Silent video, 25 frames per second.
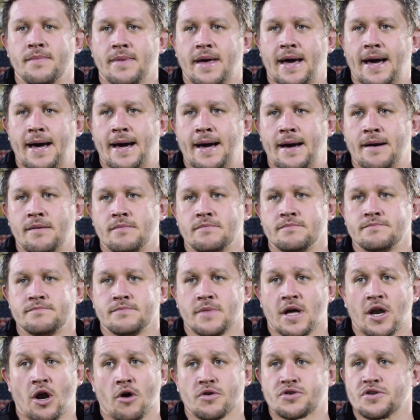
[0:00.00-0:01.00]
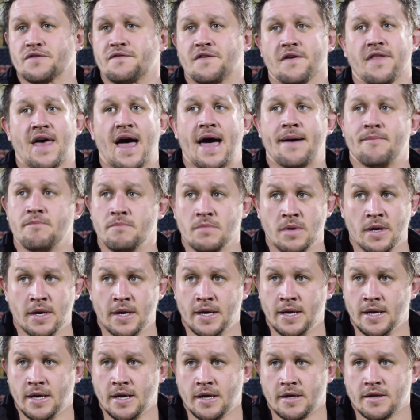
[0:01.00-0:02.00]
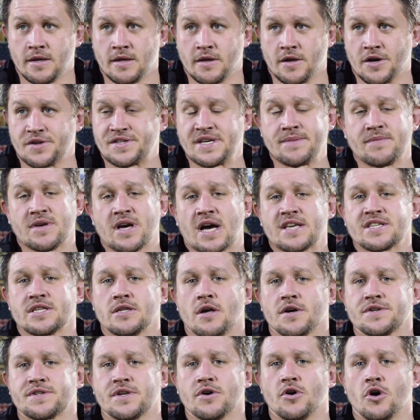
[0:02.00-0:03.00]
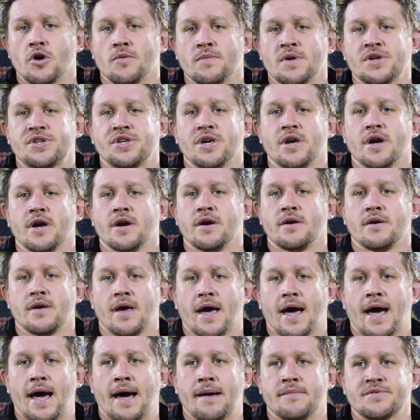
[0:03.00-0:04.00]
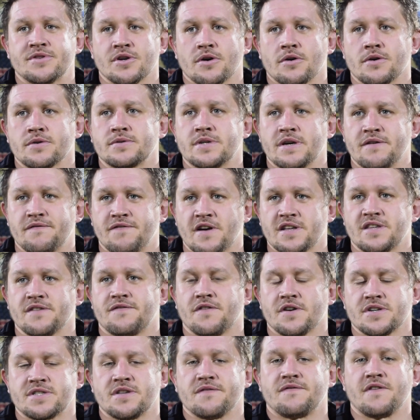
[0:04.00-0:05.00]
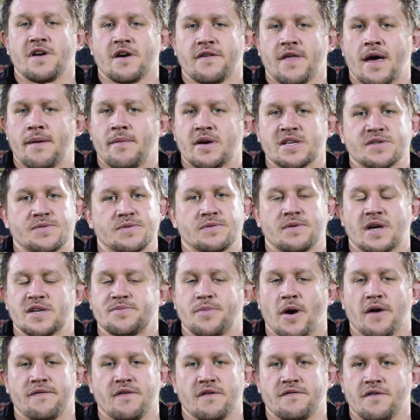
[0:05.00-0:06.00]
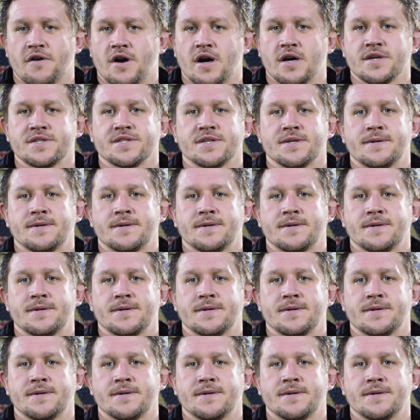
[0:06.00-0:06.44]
And also for them, they're a team that hasn't lost at home this year, so to inflict the first defeat of them, that's perfect for us.